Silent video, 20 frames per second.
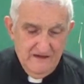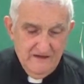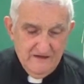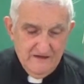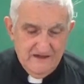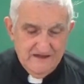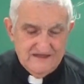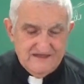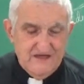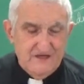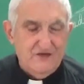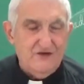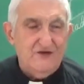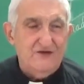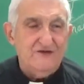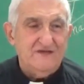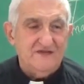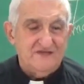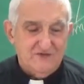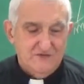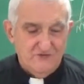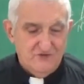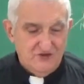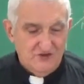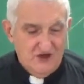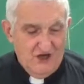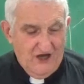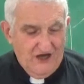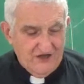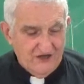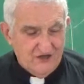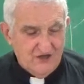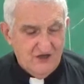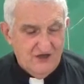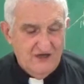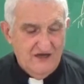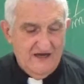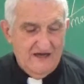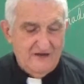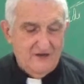the second is to judge,
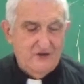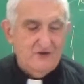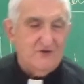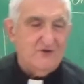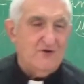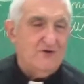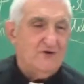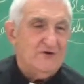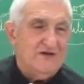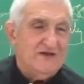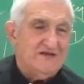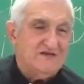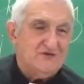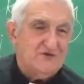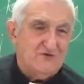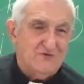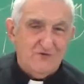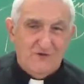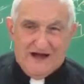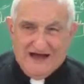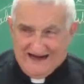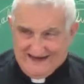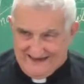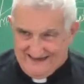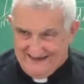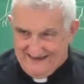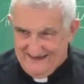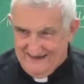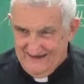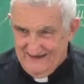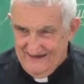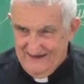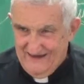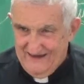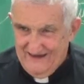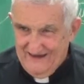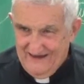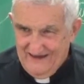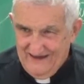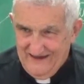and the third is to act.
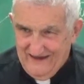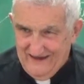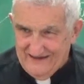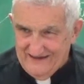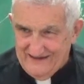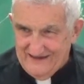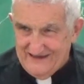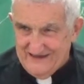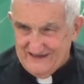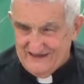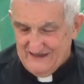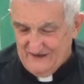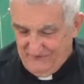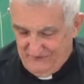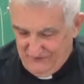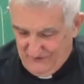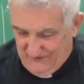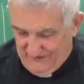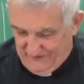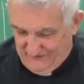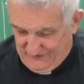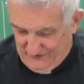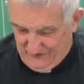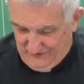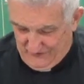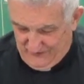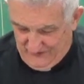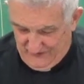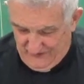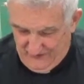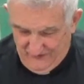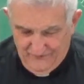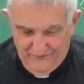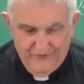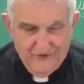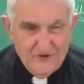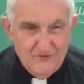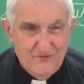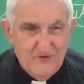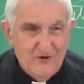And here, if you are a
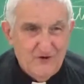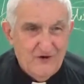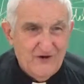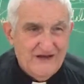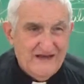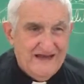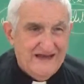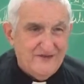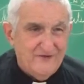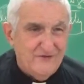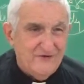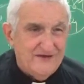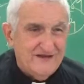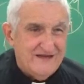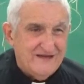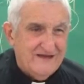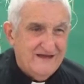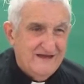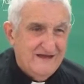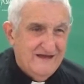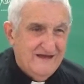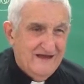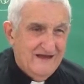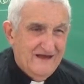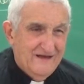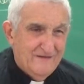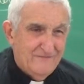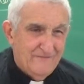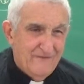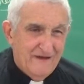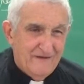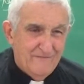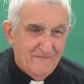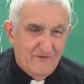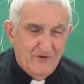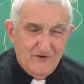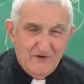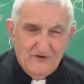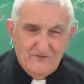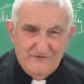former Catholic
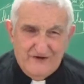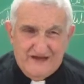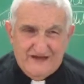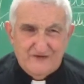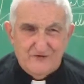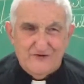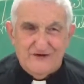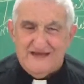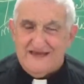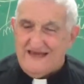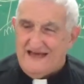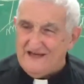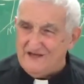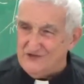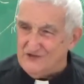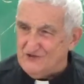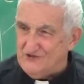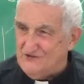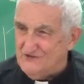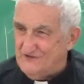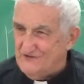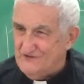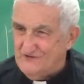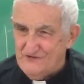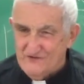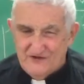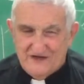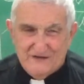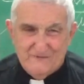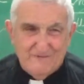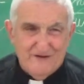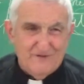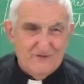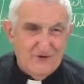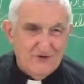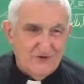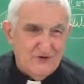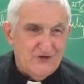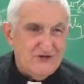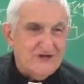member of Catholic Action, you
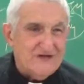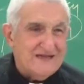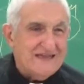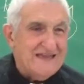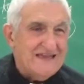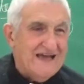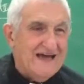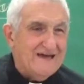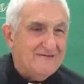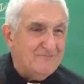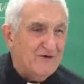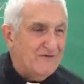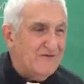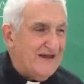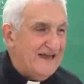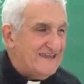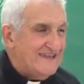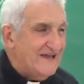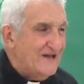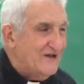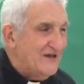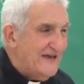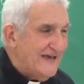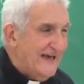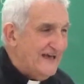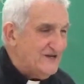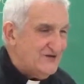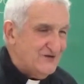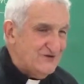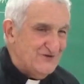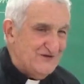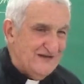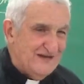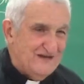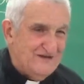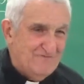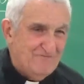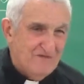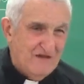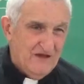remember the 3 types of Catholic Action.
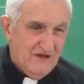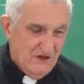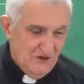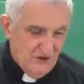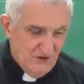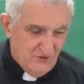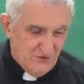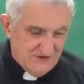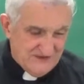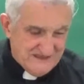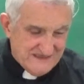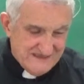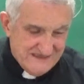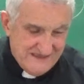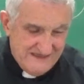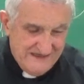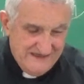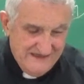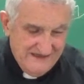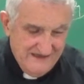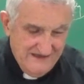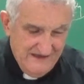To see,